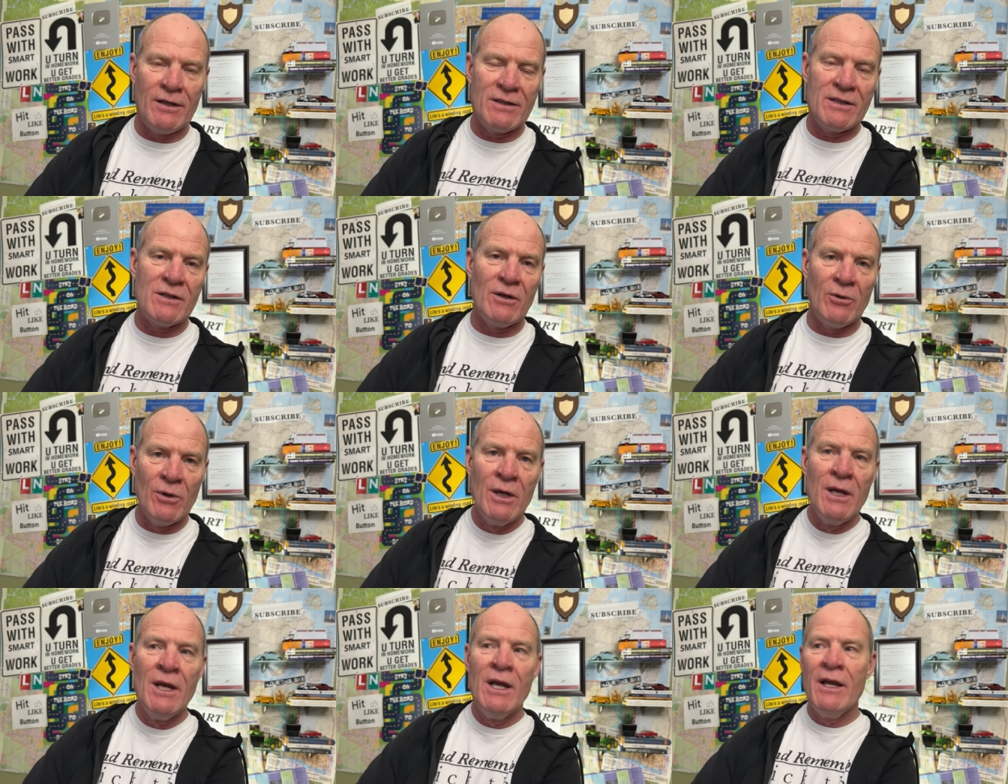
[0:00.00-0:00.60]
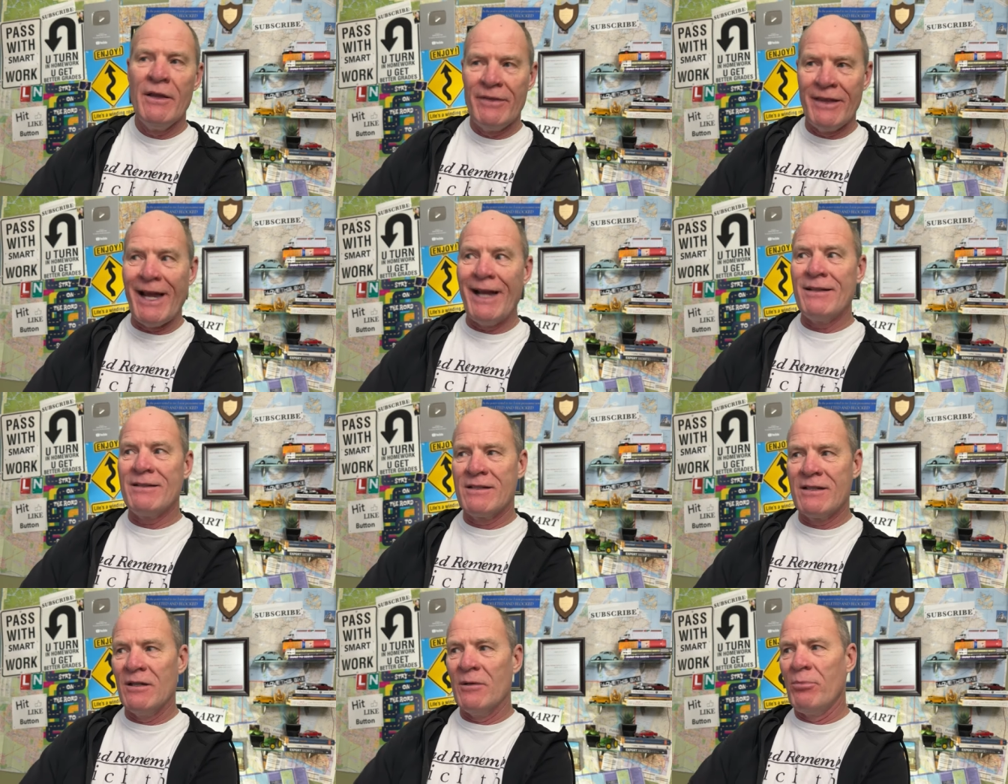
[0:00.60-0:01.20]
so
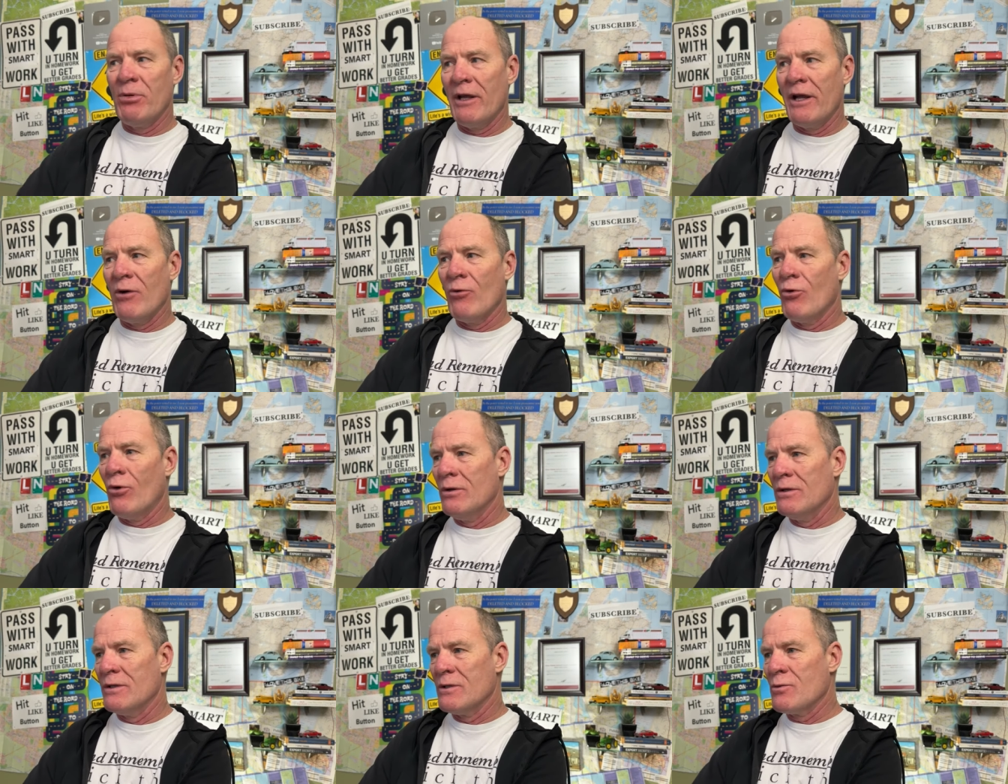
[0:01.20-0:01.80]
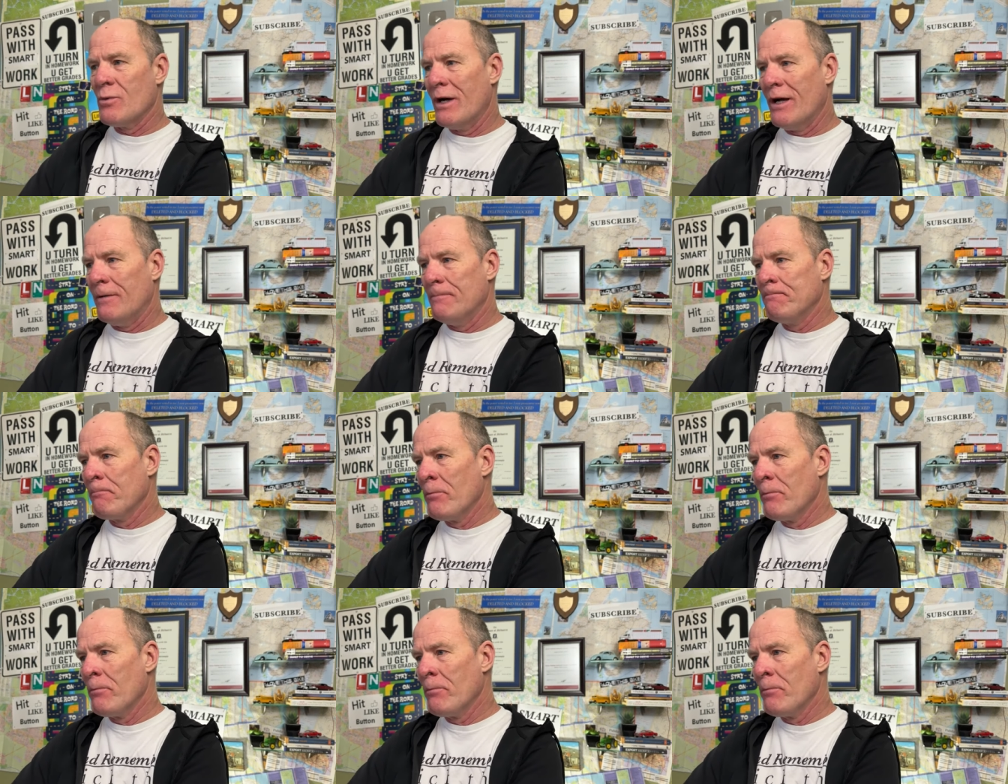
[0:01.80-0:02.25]
that's going to play a role as well.